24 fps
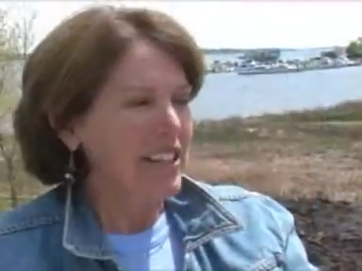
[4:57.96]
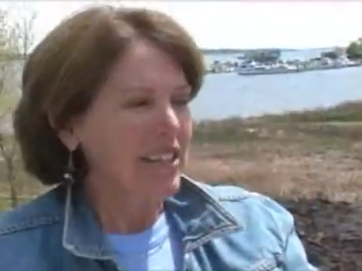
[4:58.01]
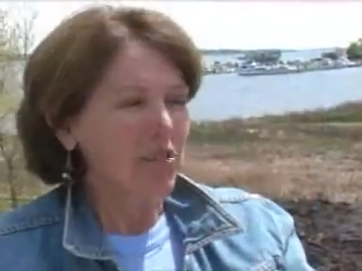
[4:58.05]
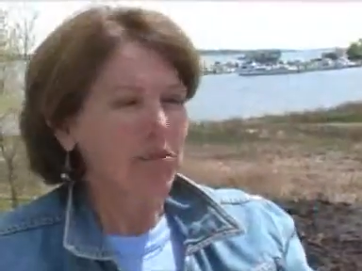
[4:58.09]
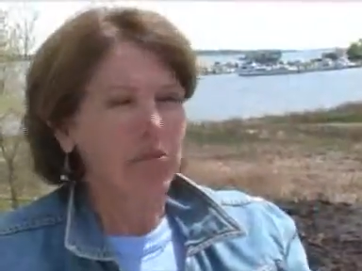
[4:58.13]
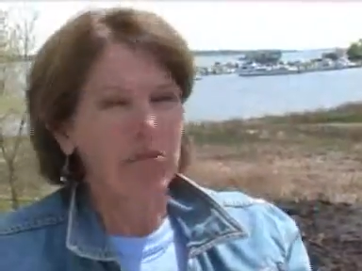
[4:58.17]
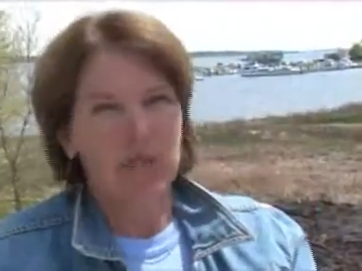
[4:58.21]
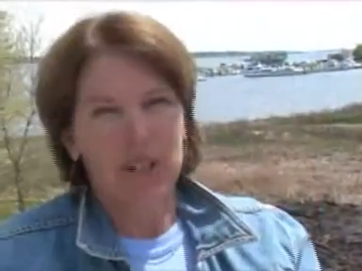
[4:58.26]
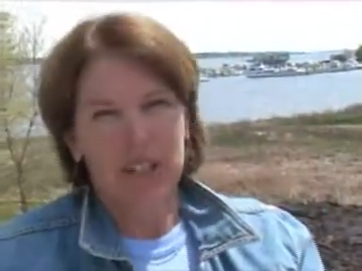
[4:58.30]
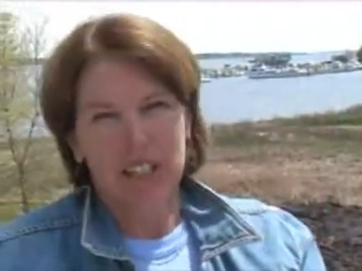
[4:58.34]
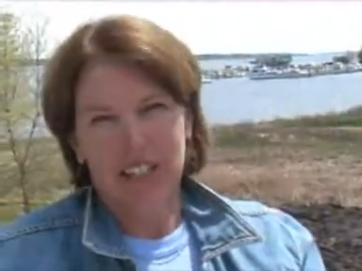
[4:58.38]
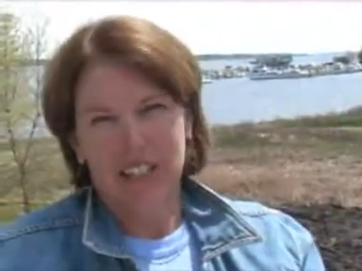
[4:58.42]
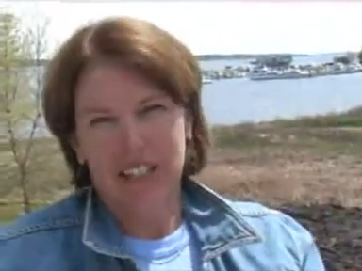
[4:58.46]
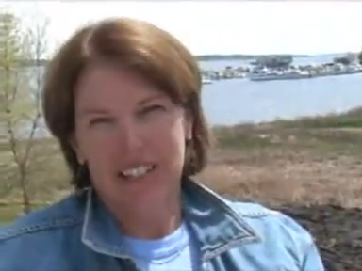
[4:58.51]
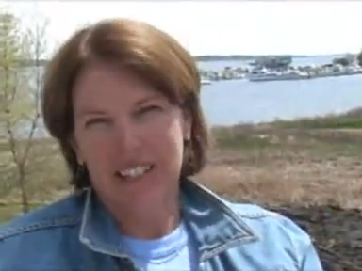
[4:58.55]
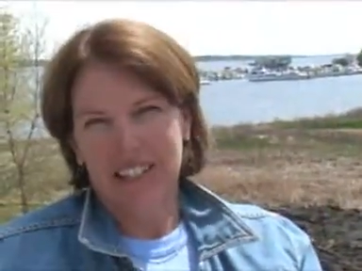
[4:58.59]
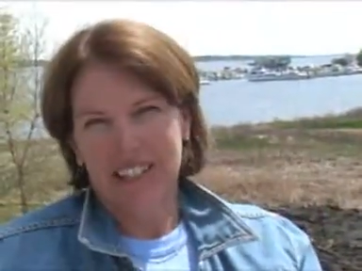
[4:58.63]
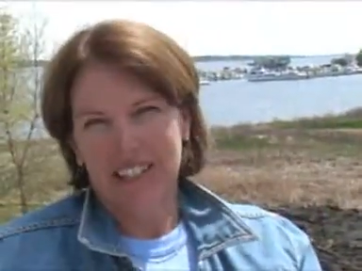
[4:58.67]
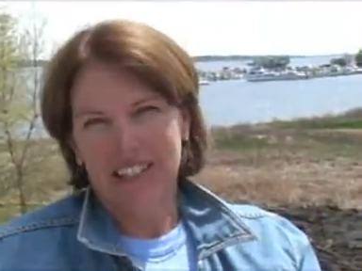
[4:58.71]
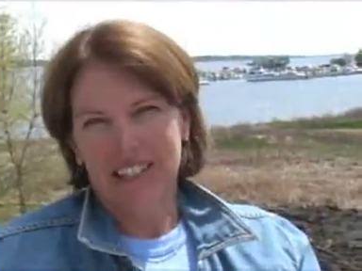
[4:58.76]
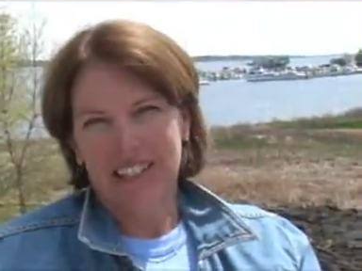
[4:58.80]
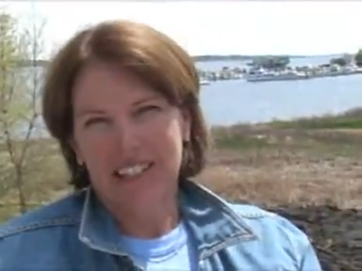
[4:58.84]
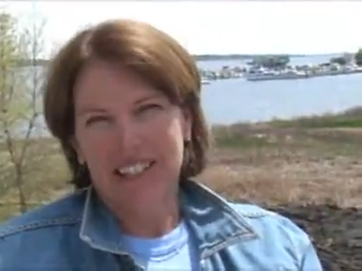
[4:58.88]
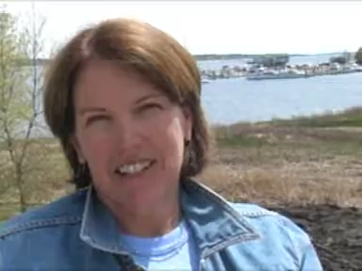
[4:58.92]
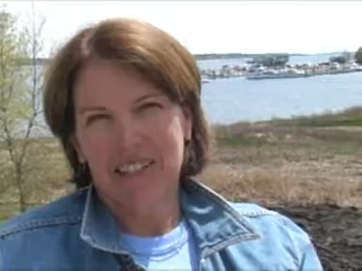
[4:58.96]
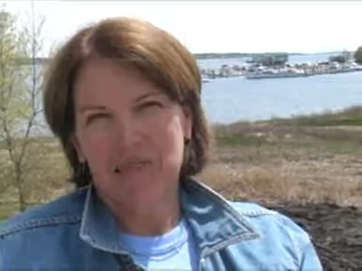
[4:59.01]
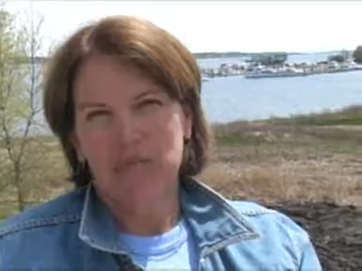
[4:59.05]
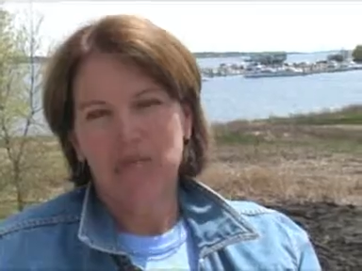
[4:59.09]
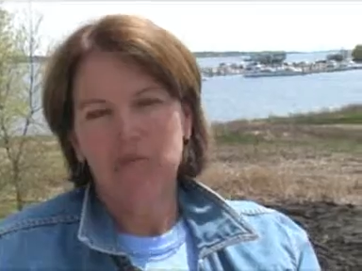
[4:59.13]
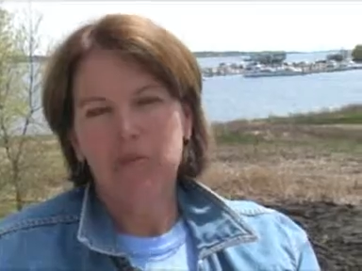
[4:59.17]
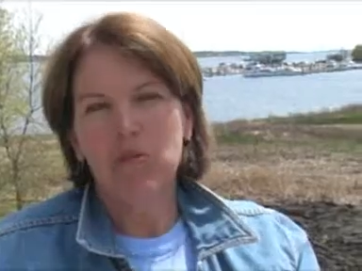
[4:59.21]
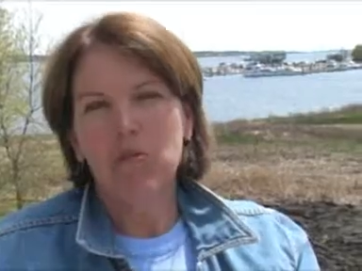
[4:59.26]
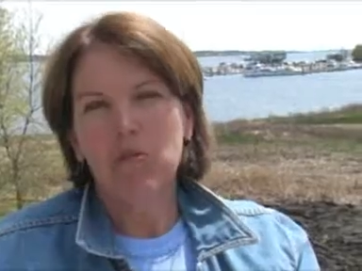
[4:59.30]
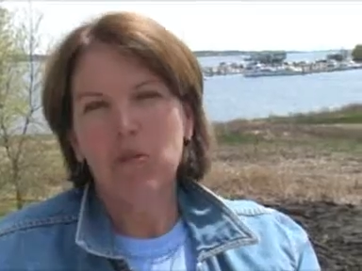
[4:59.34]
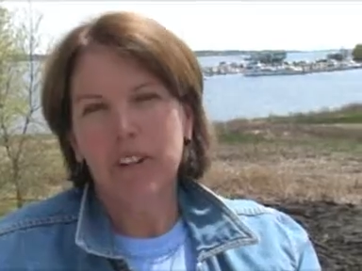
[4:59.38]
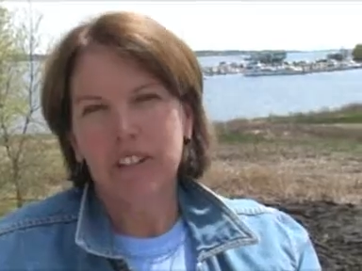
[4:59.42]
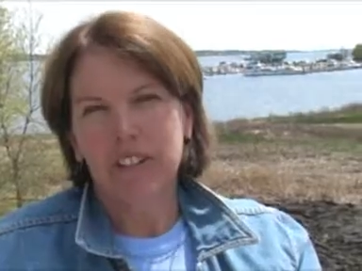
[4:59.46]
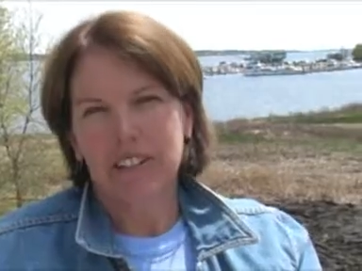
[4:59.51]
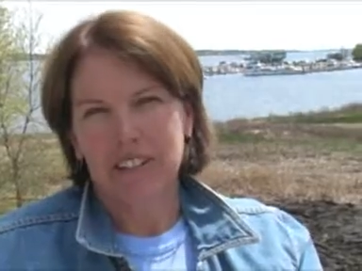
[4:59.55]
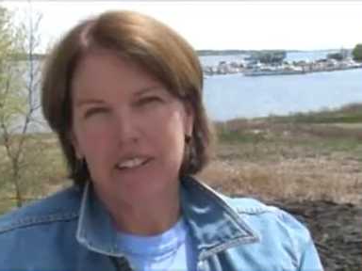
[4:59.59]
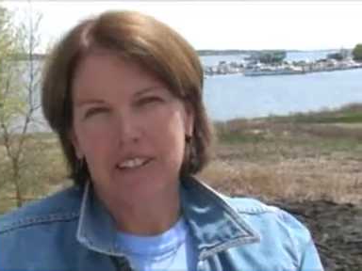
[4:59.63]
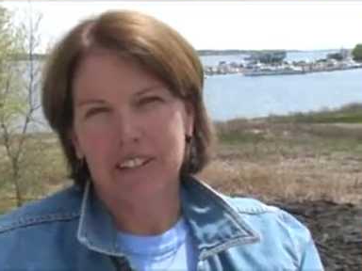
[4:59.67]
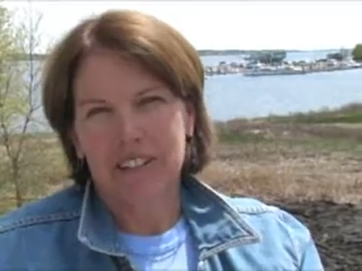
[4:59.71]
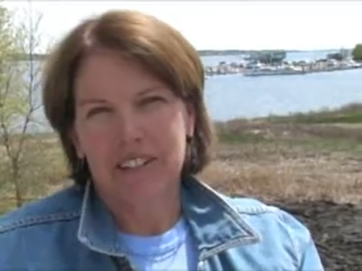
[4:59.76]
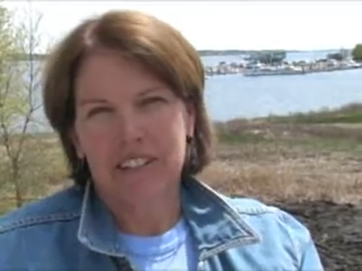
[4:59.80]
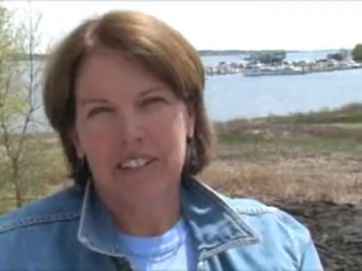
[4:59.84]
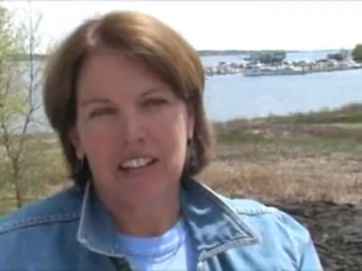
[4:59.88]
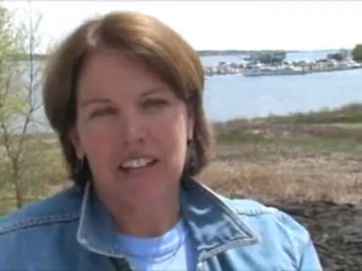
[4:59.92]
it's really
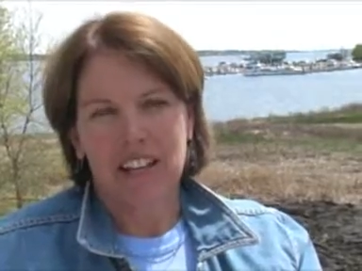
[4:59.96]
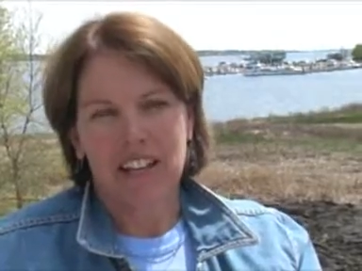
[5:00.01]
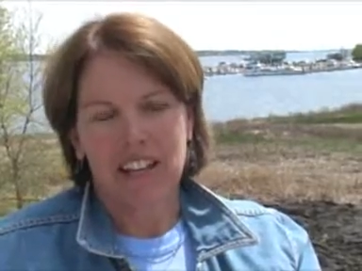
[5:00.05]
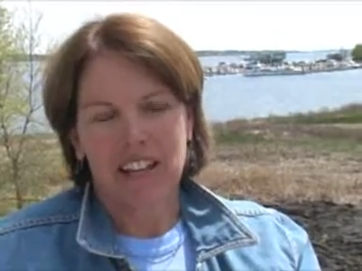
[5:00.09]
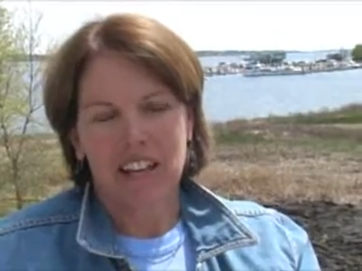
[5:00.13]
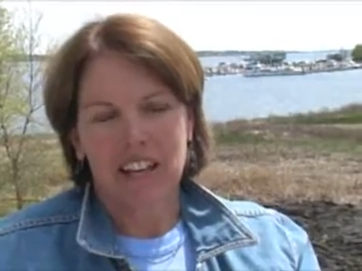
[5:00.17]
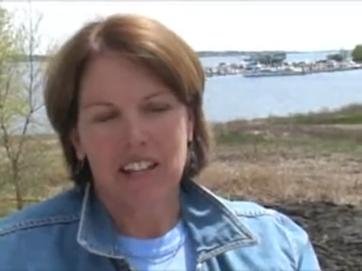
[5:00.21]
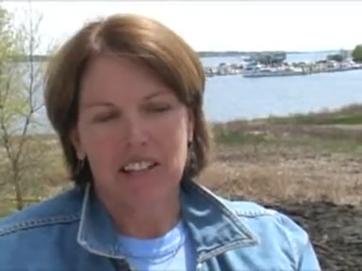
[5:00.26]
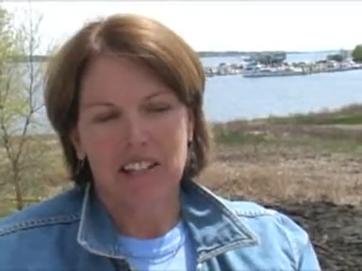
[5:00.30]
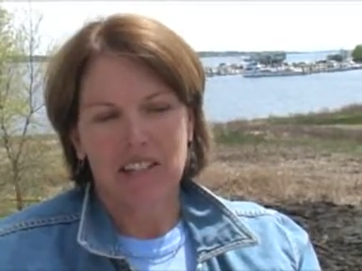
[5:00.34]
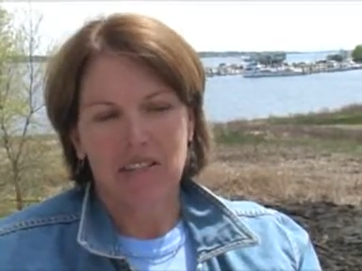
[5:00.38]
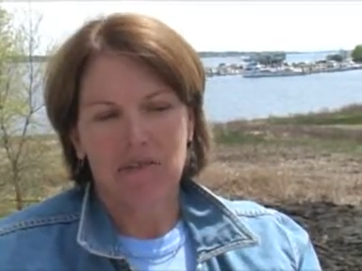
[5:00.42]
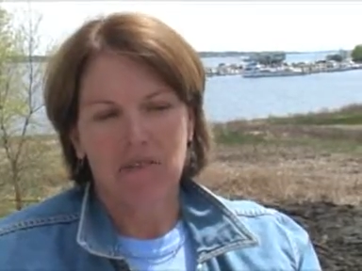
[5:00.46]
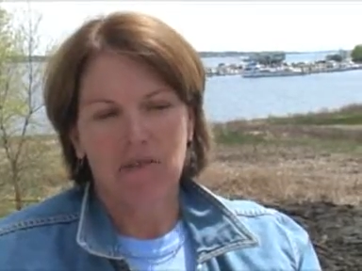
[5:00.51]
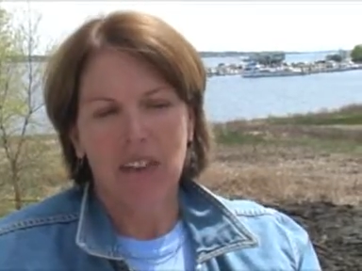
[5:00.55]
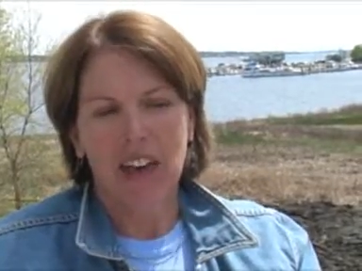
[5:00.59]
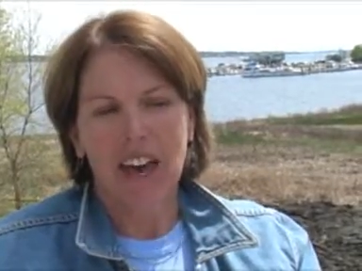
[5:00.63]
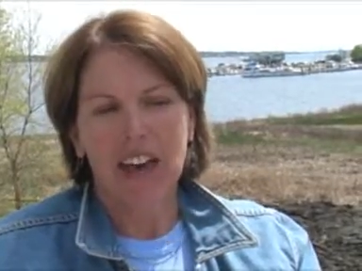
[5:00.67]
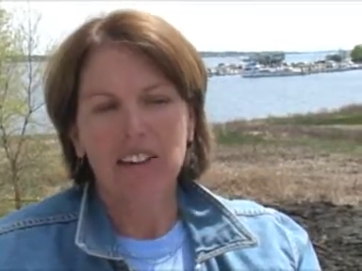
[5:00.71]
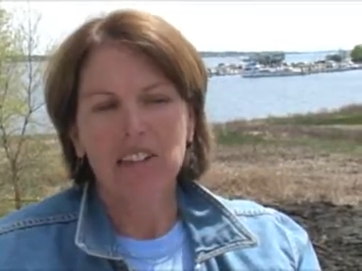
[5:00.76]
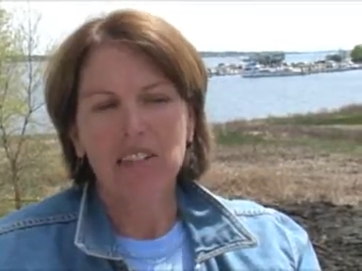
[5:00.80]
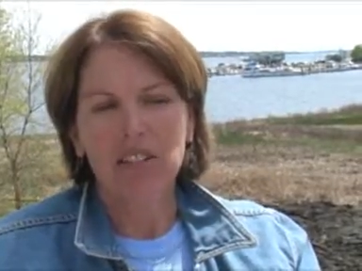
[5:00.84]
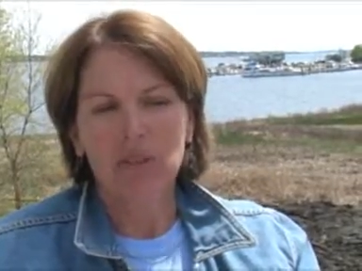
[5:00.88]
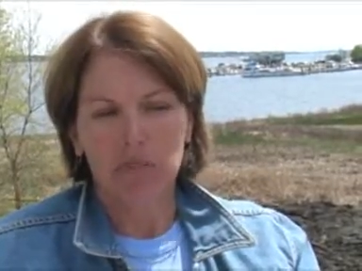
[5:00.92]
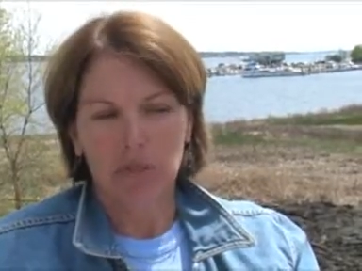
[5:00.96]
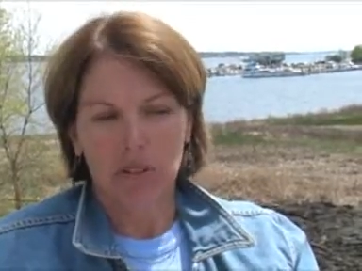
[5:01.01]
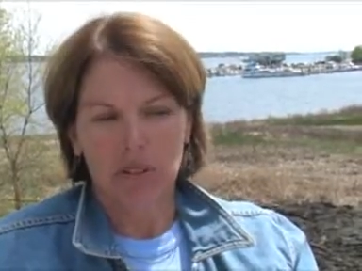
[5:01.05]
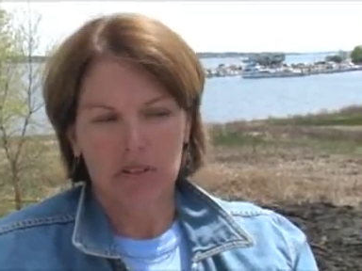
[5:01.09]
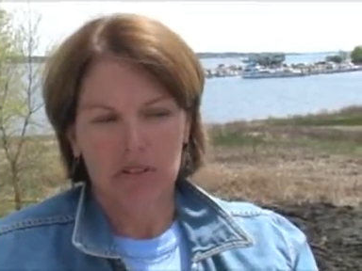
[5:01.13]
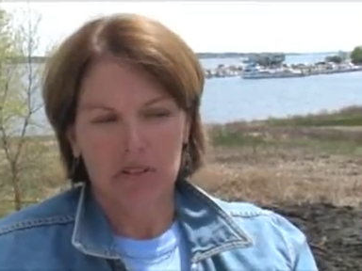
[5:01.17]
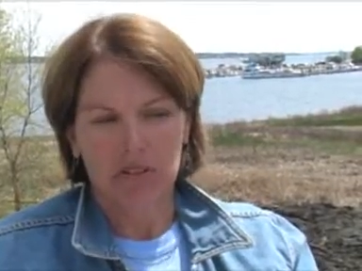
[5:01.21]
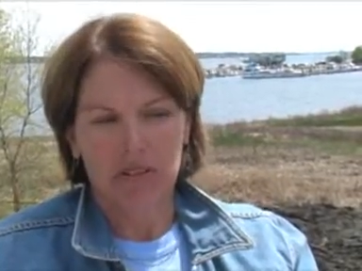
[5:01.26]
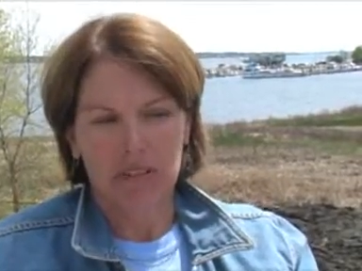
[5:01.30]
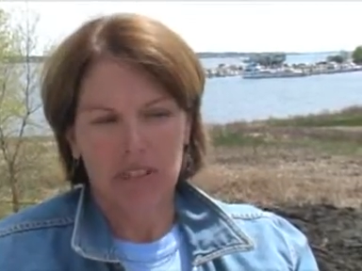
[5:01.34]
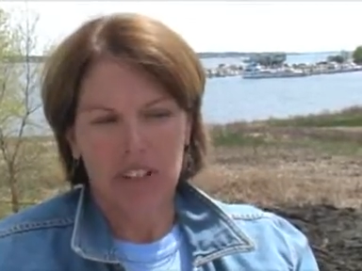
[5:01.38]
important and valuable